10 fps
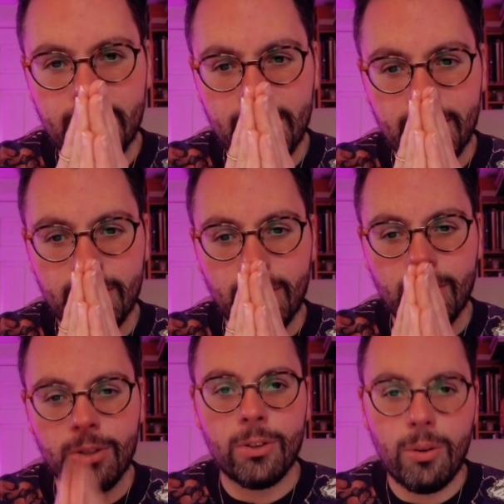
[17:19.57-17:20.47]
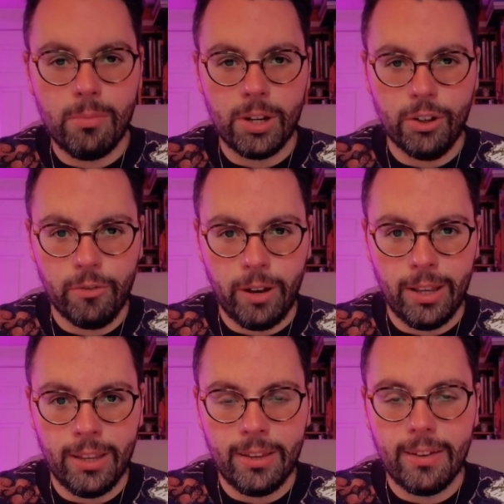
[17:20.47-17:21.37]
is so much
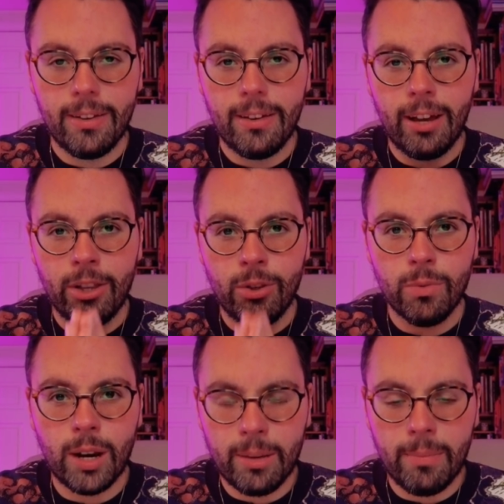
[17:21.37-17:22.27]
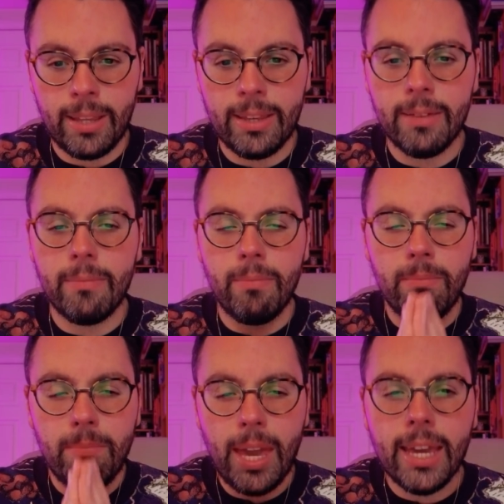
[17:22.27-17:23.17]
fun. I do recommend it.
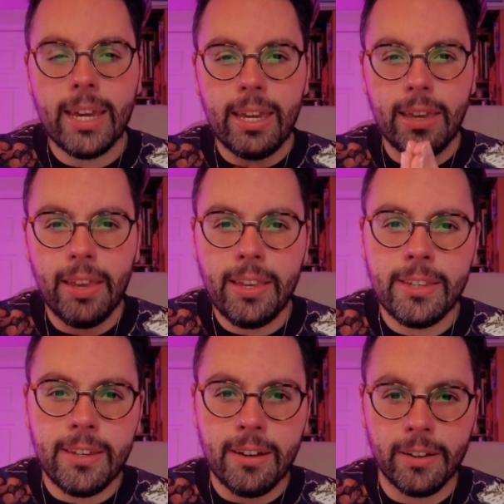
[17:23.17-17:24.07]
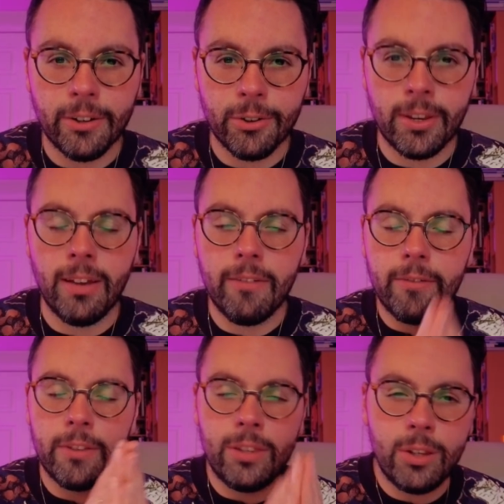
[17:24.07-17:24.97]
Make it easy on yourself.
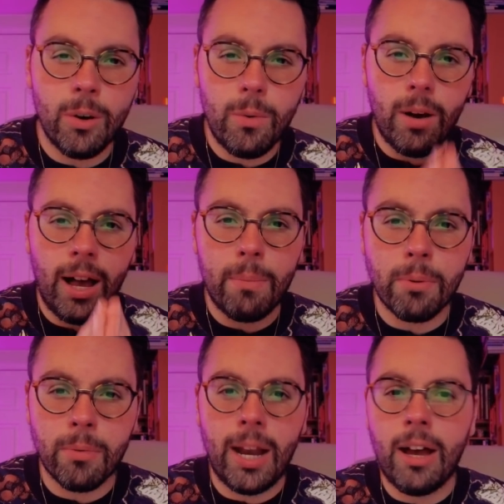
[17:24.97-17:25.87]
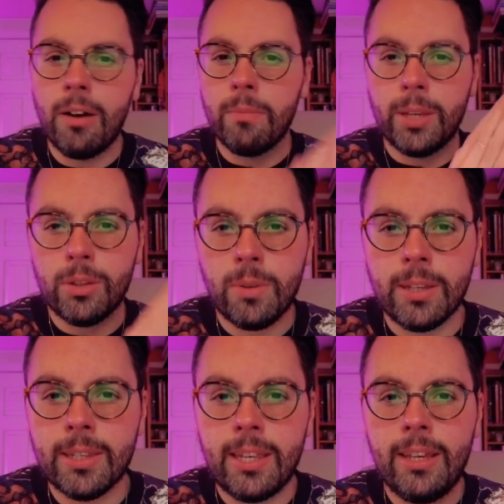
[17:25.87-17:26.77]
Don't hop around between
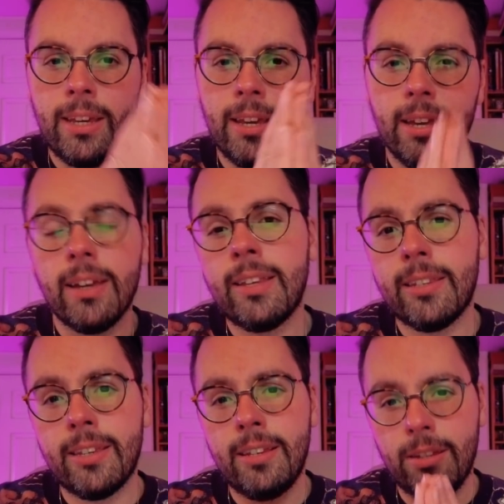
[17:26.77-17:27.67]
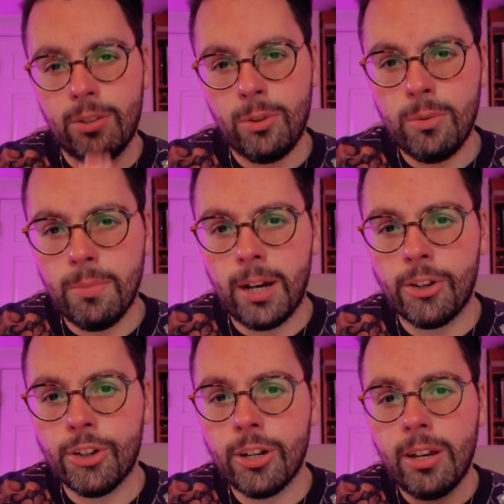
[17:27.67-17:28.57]
city and city too
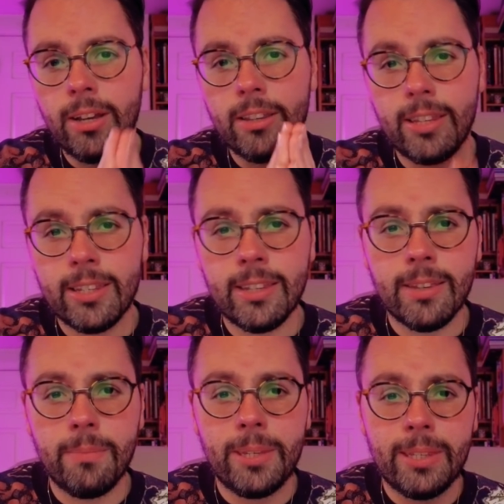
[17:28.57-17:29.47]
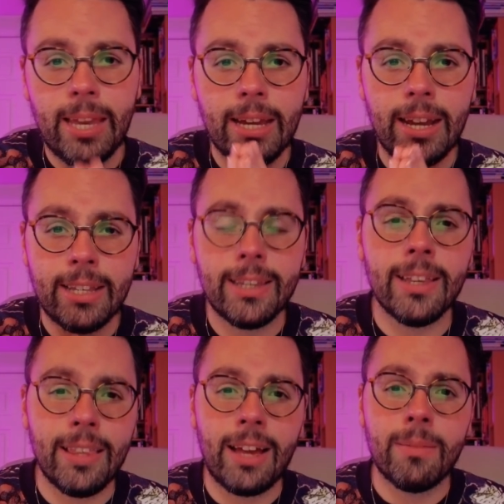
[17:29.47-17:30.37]
much. This is the mistake I see a
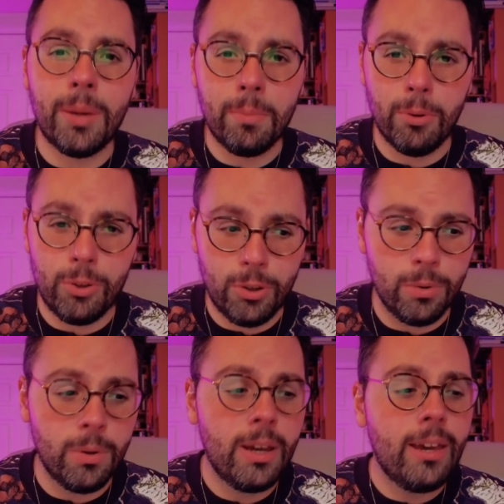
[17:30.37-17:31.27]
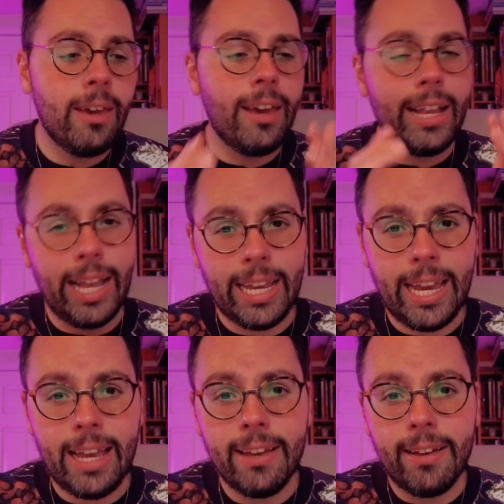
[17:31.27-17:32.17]
lot of people do. And I
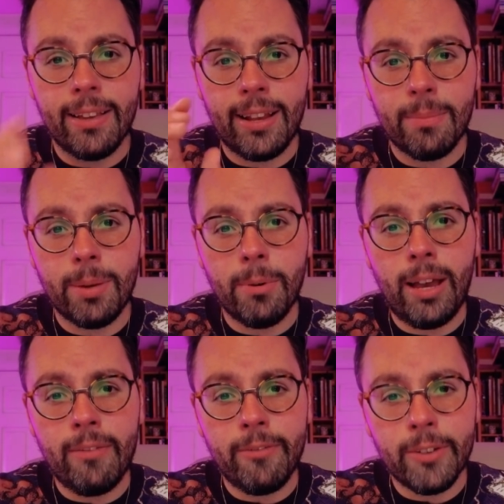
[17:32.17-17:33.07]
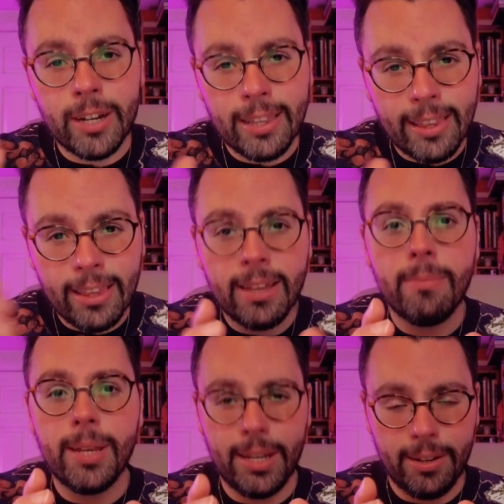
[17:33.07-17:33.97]
get a lot of people have very
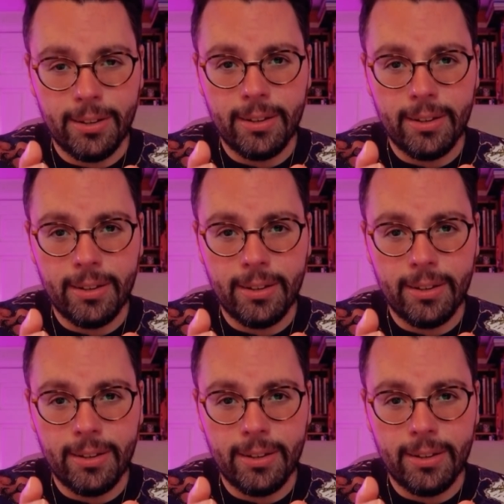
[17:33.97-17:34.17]
limited